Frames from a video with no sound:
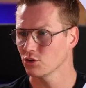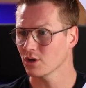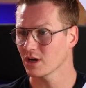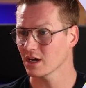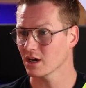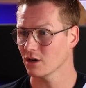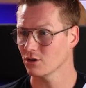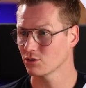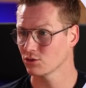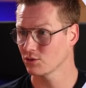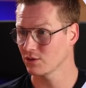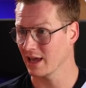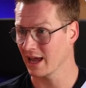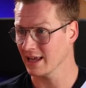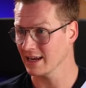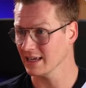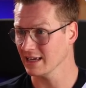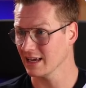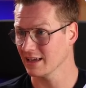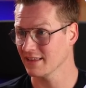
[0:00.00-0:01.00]
you can go to the
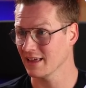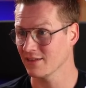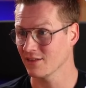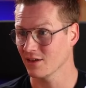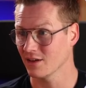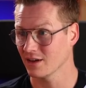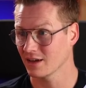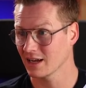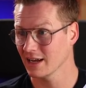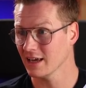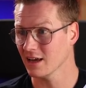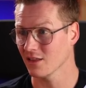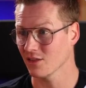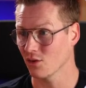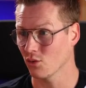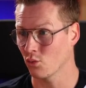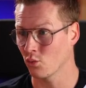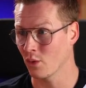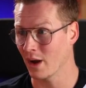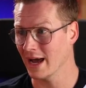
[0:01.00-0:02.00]
heading and then click on
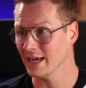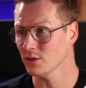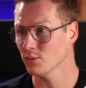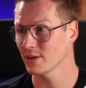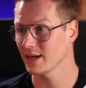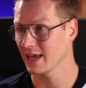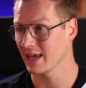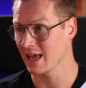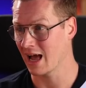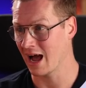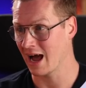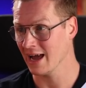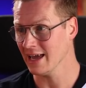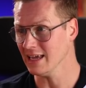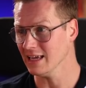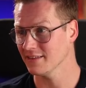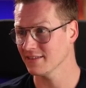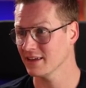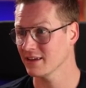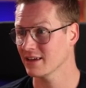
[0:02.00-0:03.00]
write with
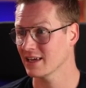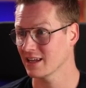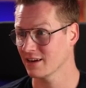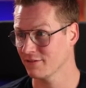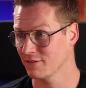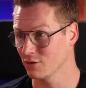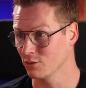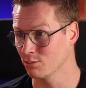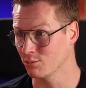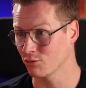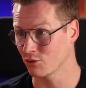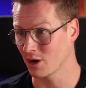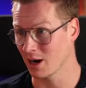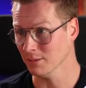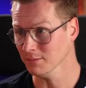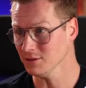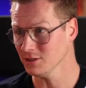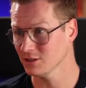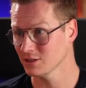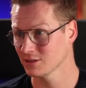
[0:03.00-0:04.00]
AI and then you get a few
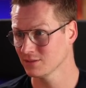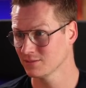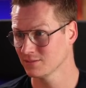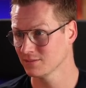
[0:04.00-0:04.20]
prompts.